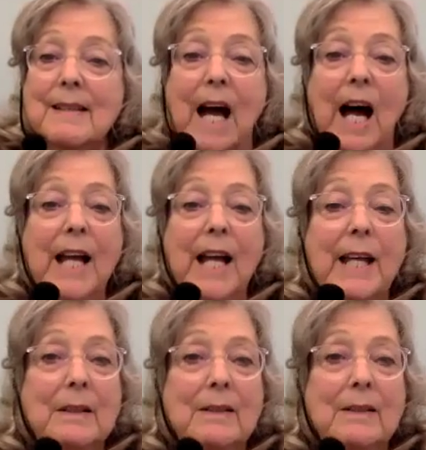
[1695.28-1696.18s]

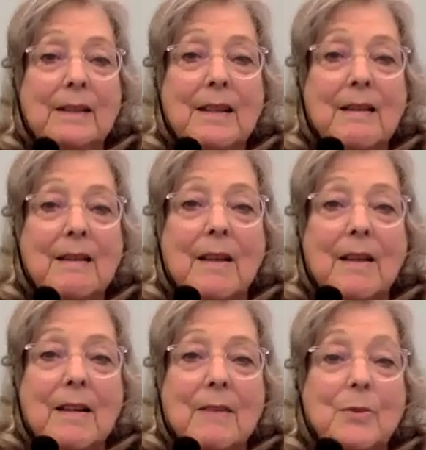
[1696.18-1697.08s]
time,
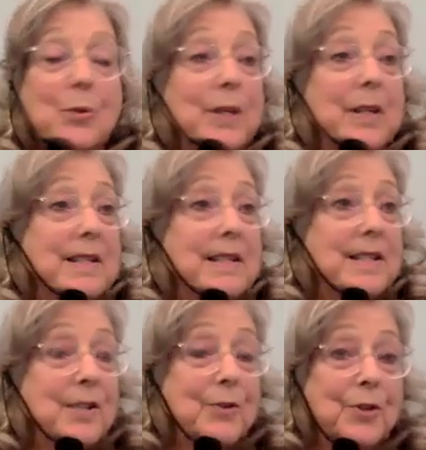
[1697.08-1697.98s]

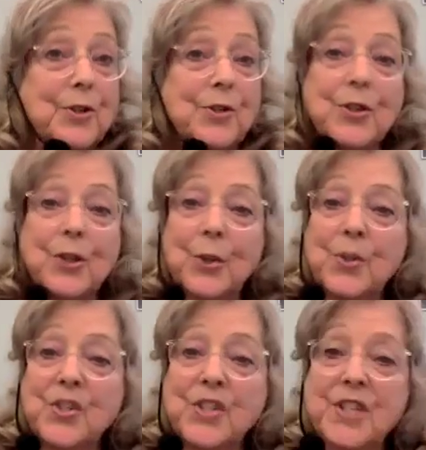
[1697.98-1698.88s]
2,600 years ago,
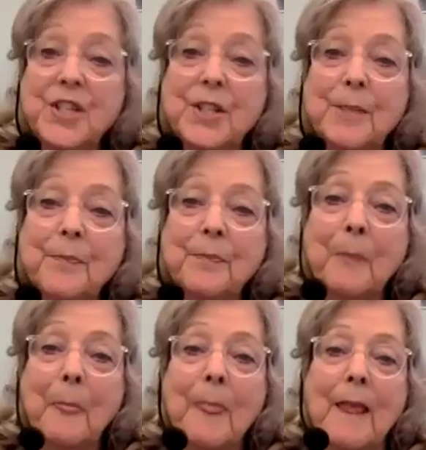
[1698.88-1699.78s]
still.
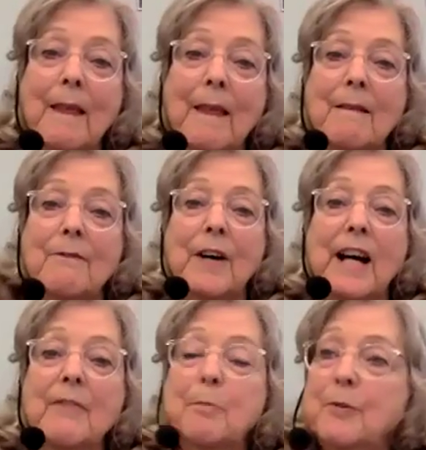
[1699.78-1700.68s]

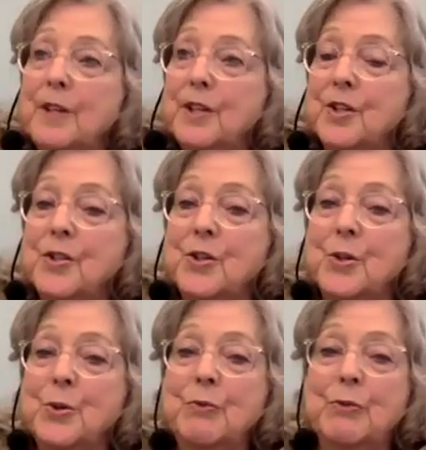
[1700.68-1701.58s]
5 professions
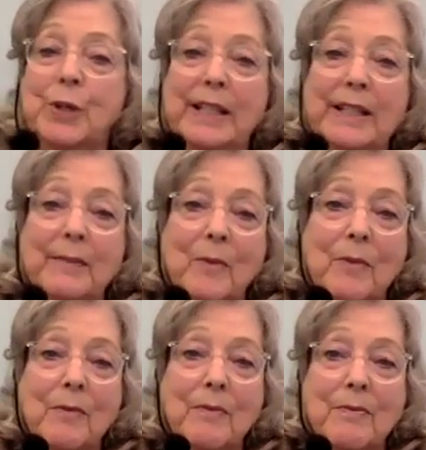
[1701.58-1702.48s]
to avoid.
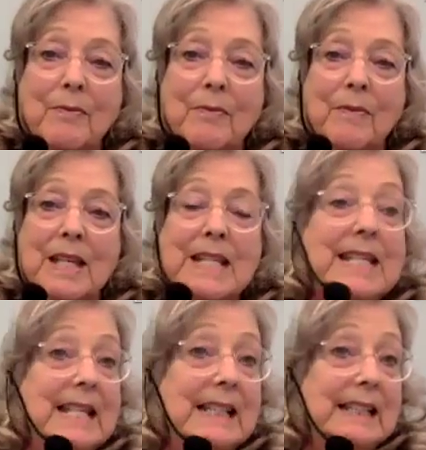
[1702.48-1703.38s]

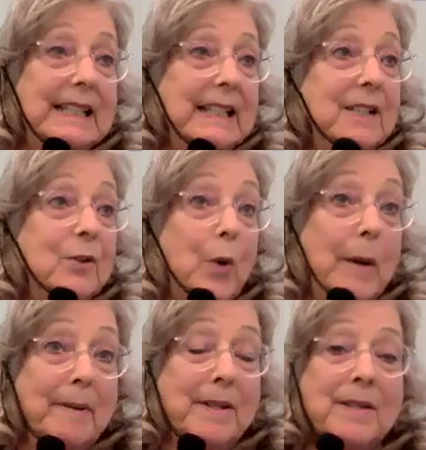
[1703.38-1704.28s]
Dealing in
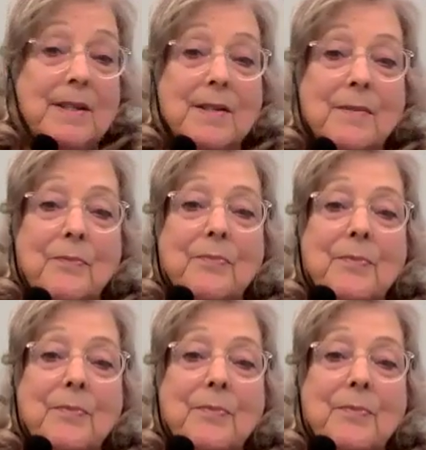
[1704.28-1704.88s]
weapons,